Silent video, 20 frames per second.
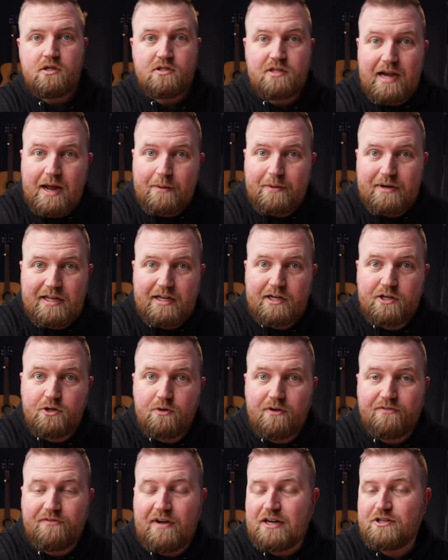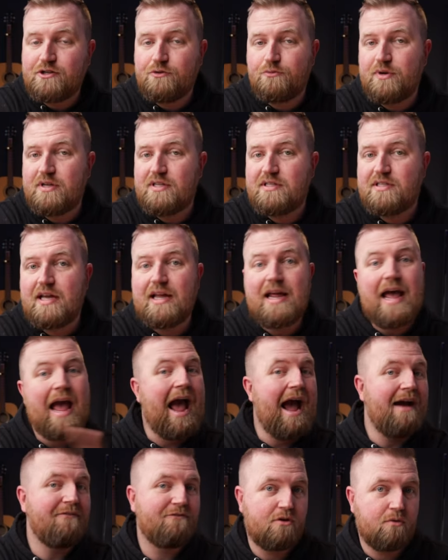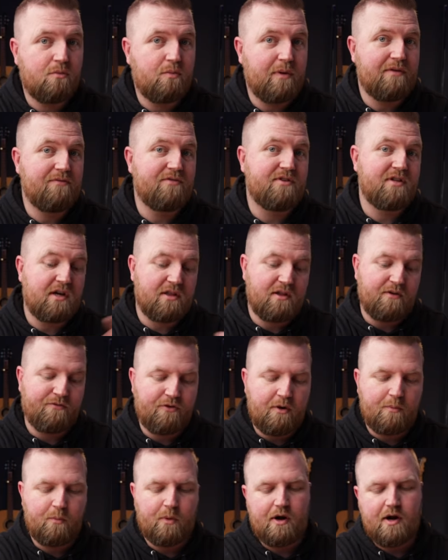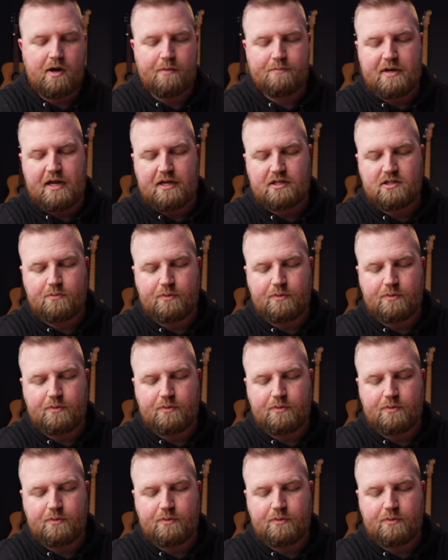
So now we need to do a factory reset after we've done the firmware update.